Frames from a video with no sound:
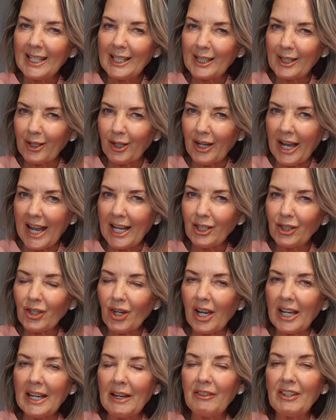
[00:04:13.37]
So
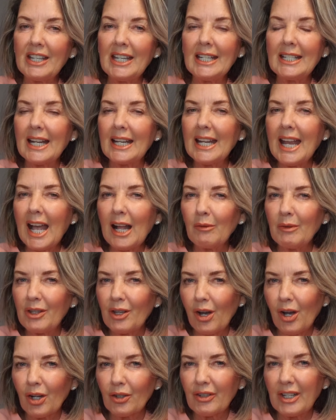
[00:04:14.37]
enjoy. If you need any help with
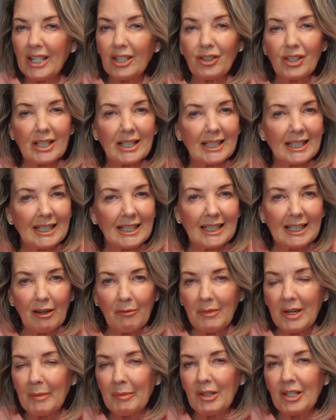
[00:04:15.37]
ordering, just give
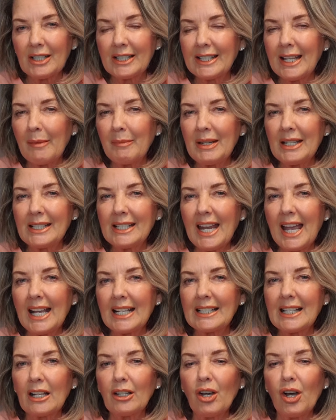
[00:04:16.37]
me a buzz, send me a
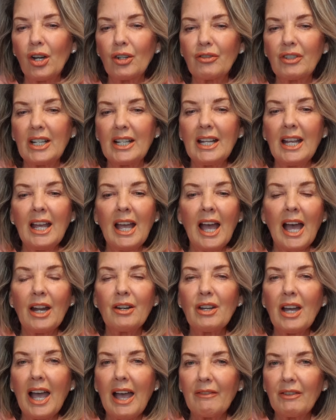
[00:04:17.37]
text, I'll order it. I
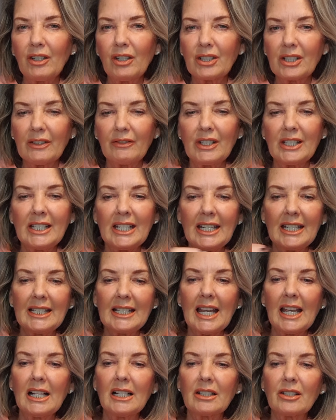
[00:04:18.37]
know I have a lot of your
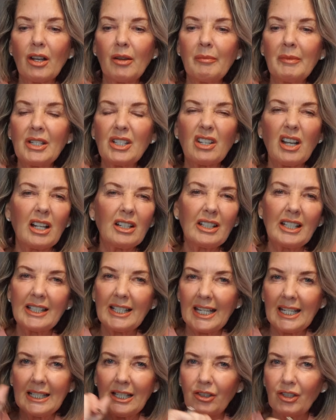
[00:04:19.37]
details on my site. It's
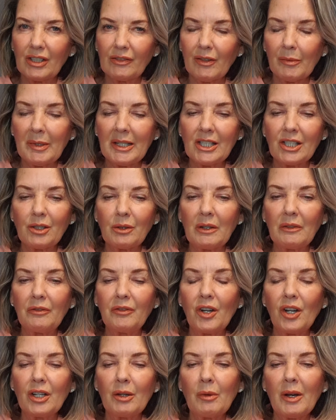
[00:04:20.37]
easy just for me to do it
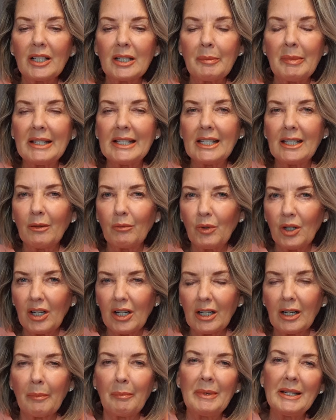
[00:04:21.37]
for you while you're busy at
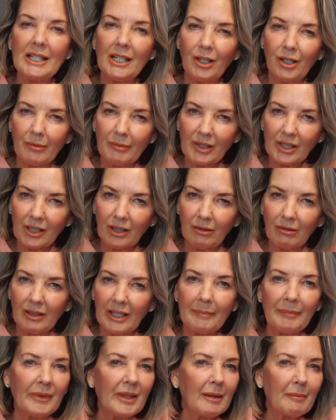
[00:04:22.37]
work, busy
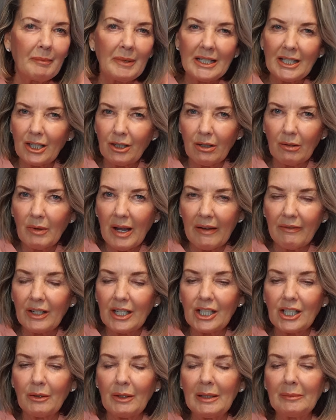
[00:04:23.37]
homeschooling, busy doing whatever
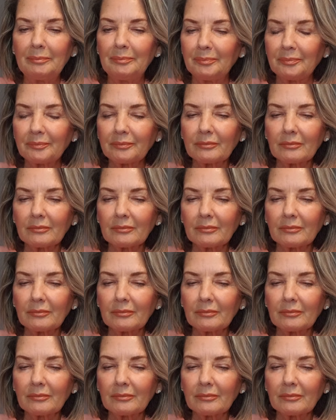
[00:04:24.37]
you're doing.